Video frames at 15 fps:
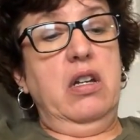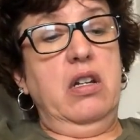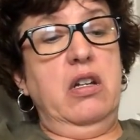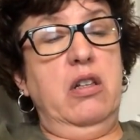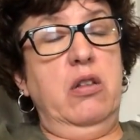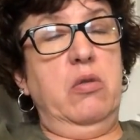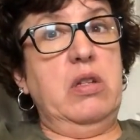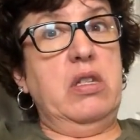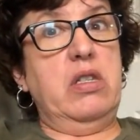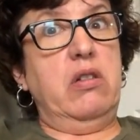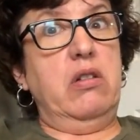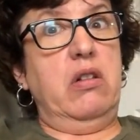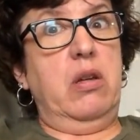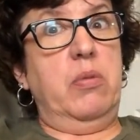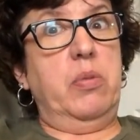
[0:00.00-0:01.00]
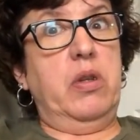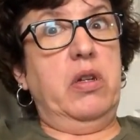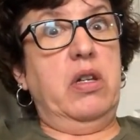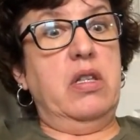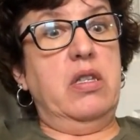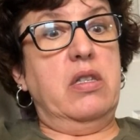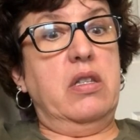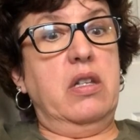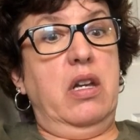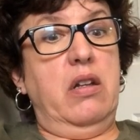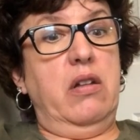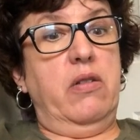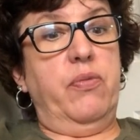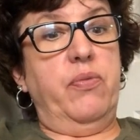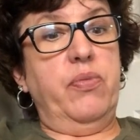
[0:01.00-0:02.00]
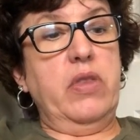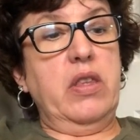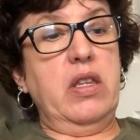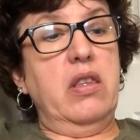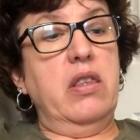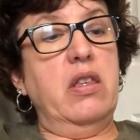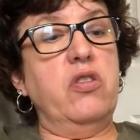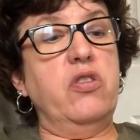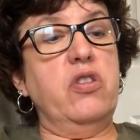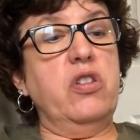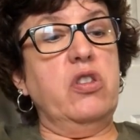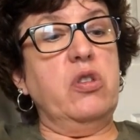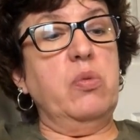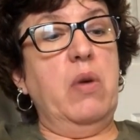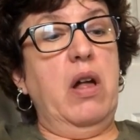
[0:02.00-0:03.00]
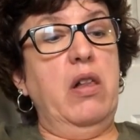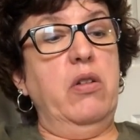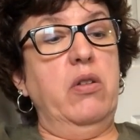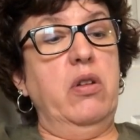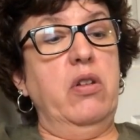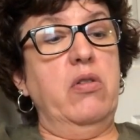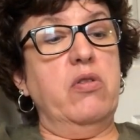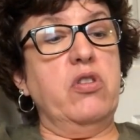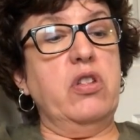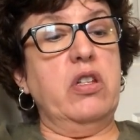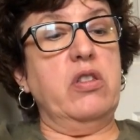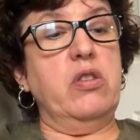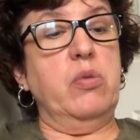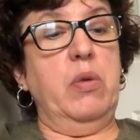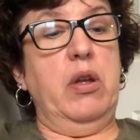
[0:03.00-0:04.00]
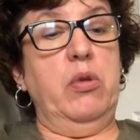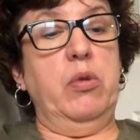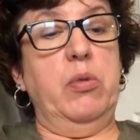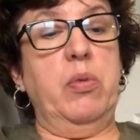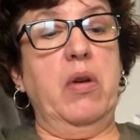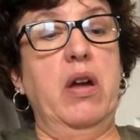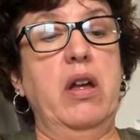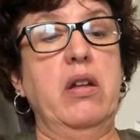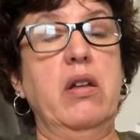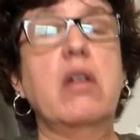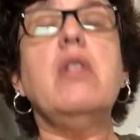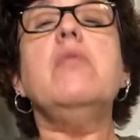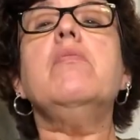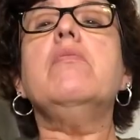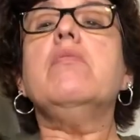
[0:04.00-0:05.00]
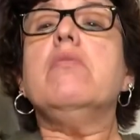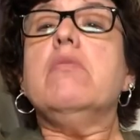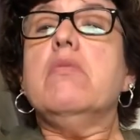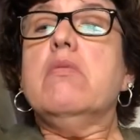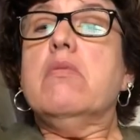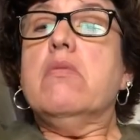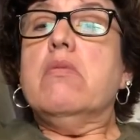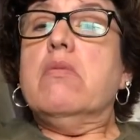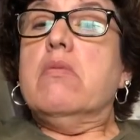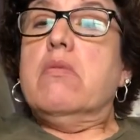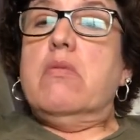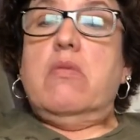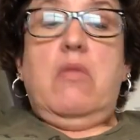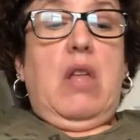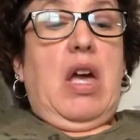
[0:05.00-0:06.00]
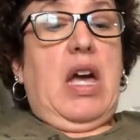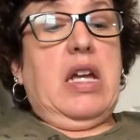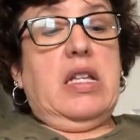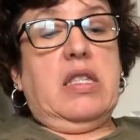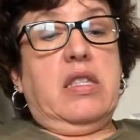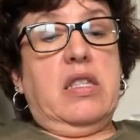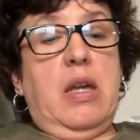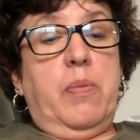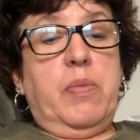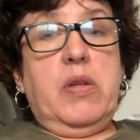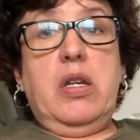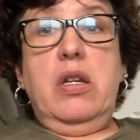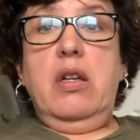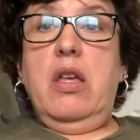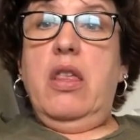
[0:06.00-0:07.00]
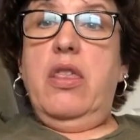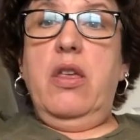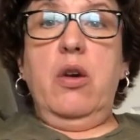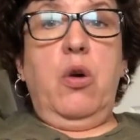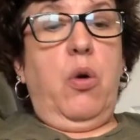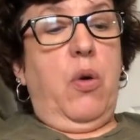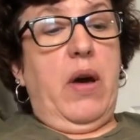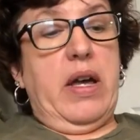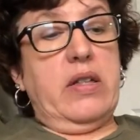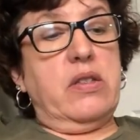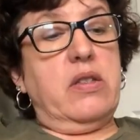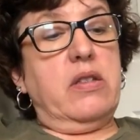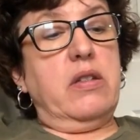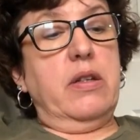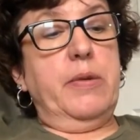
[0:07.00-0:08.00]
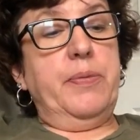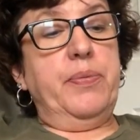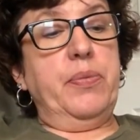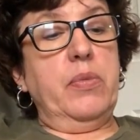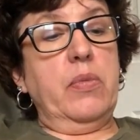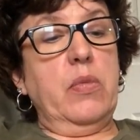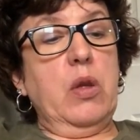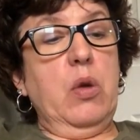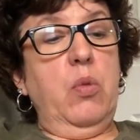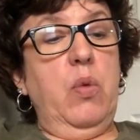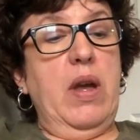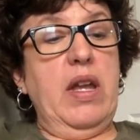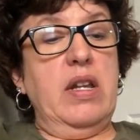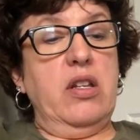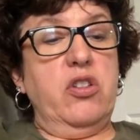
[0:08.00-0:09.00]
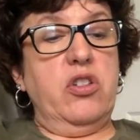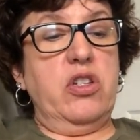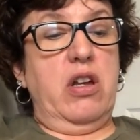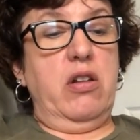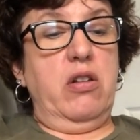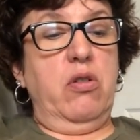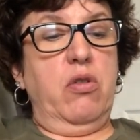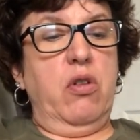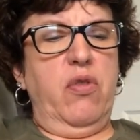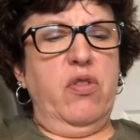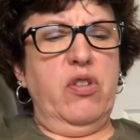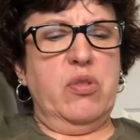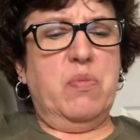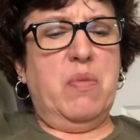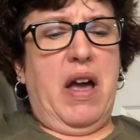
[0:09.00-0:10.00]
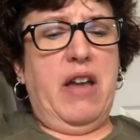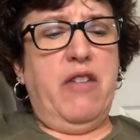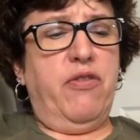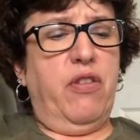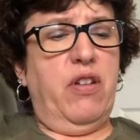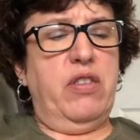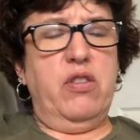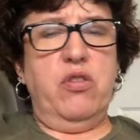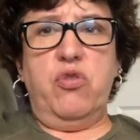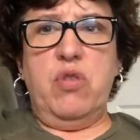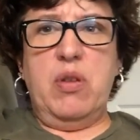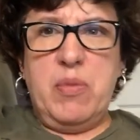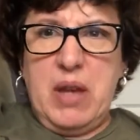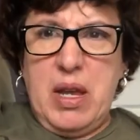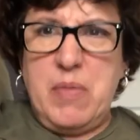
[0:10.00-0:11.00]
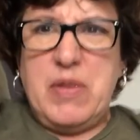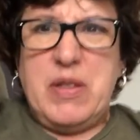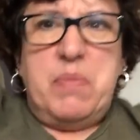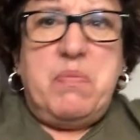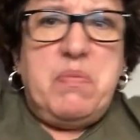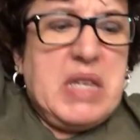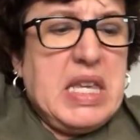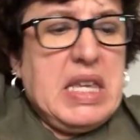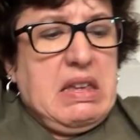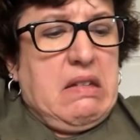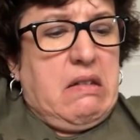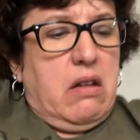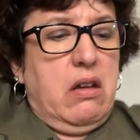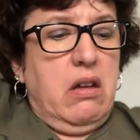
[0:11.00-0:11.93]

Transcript: Clarisse stood up looking stunned. Then she swallowed and her chest swelled with pride. I accept the quest. Wait, I shouted. Grover's my friend. The dream came to me.